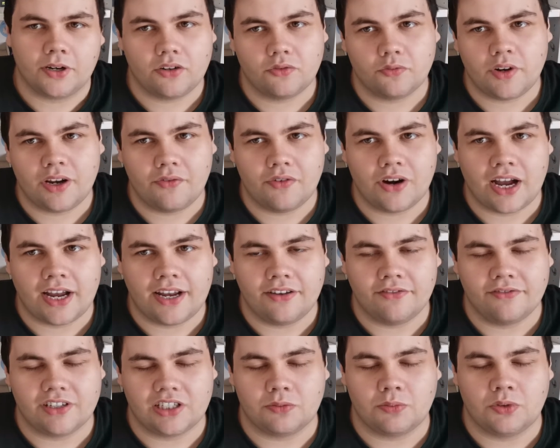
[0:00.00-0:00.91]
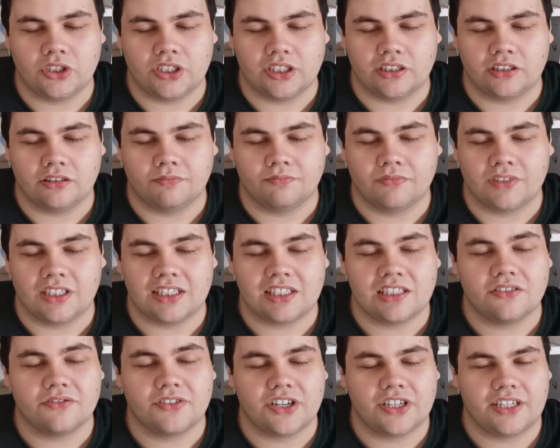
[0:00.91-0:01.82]
I'm going to rewrite Invisible Girl.
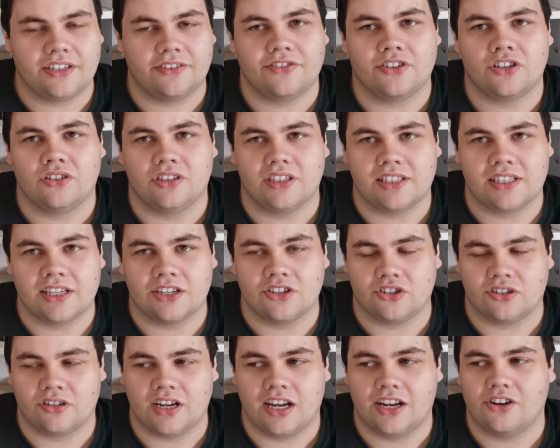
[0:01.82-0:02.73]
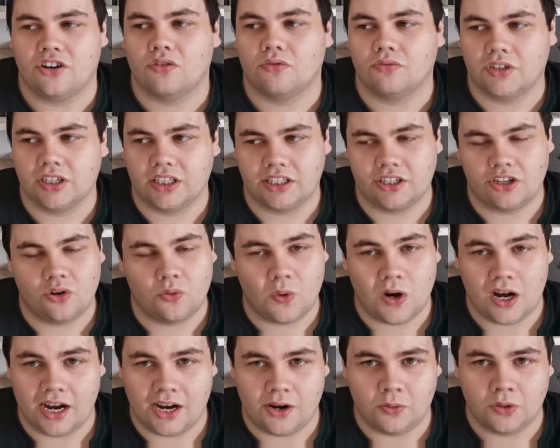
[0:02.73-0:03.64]
This is a very difficult decision. I don't really
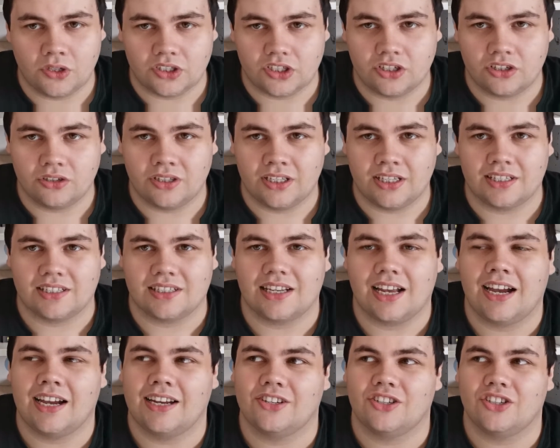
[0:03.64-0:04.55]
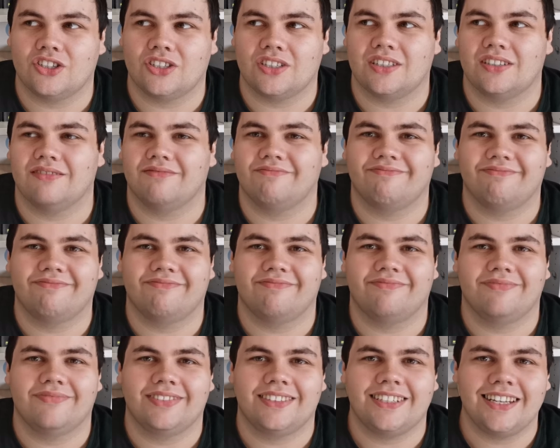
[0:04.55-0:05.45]
know why I want to do this. I just
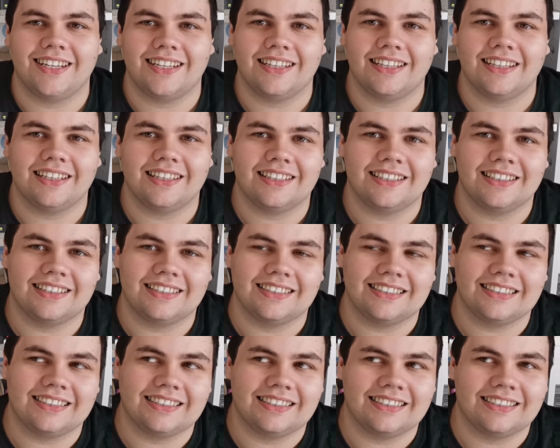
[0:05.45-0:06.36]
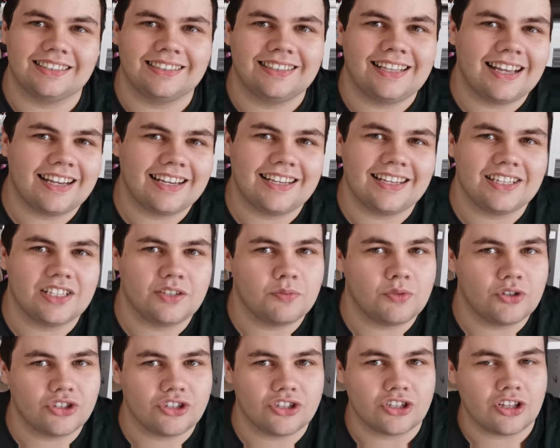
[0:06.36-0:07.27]
didn't like it
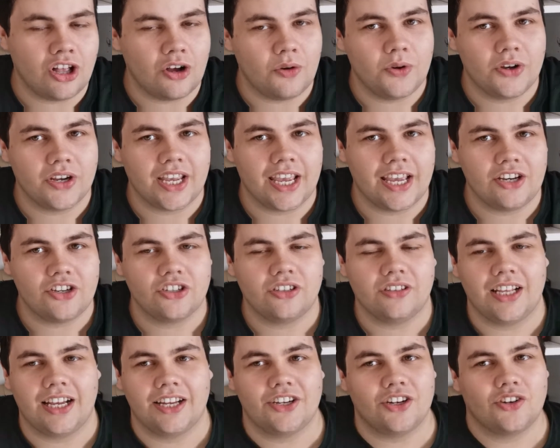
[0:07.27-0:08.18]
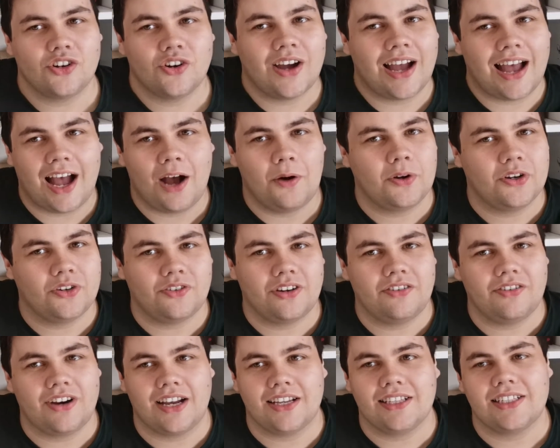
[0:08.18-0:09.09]
as much as Clockwork Angel. I don't know how
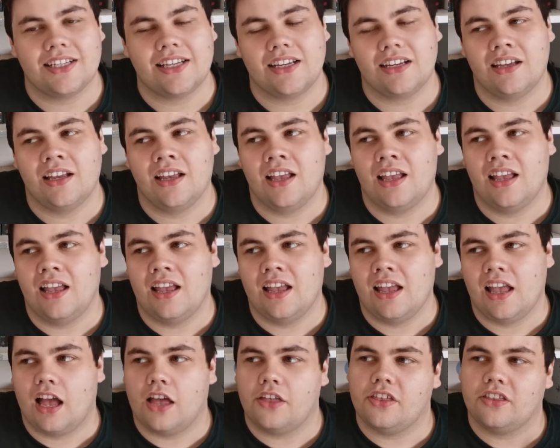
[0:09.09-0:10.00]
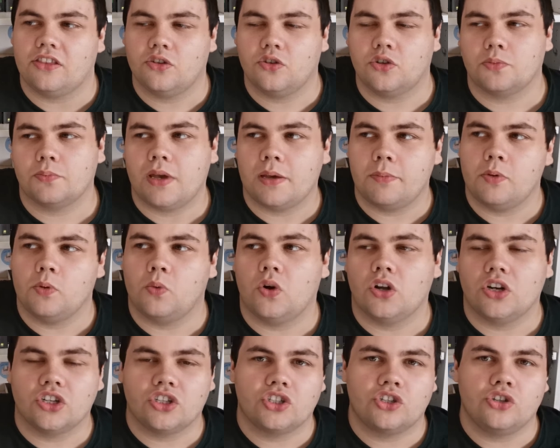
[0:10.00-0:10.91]
I'd rewrite it. I think there was
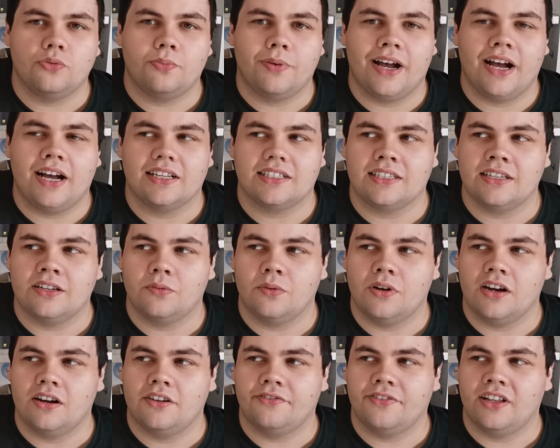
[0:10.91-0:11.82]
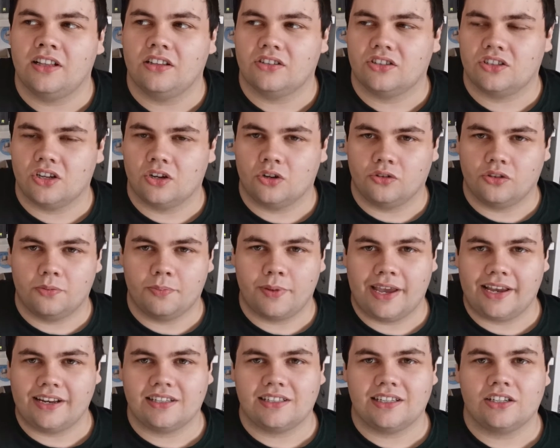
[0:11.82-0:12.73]
maybe 1 or 2 parts in it where I felt as though
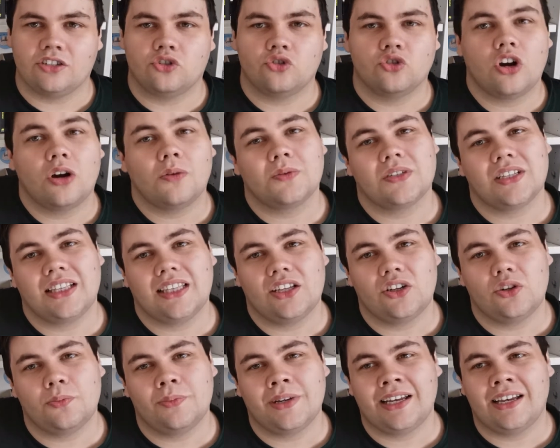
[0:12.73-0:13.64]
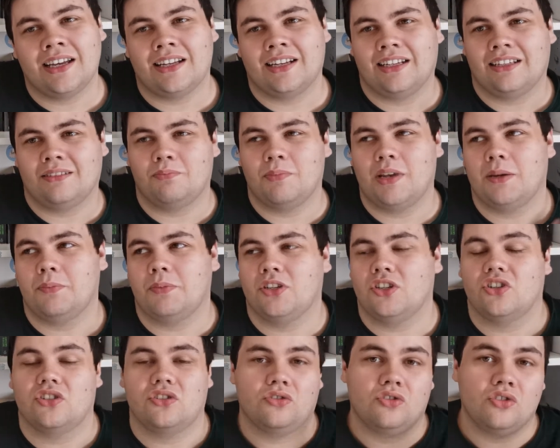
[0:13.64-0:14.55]
the pacing dropped a little bit, and I'd
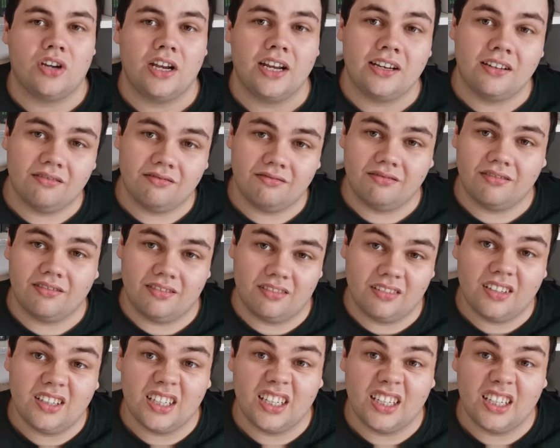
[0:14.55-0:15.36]
maybe just try and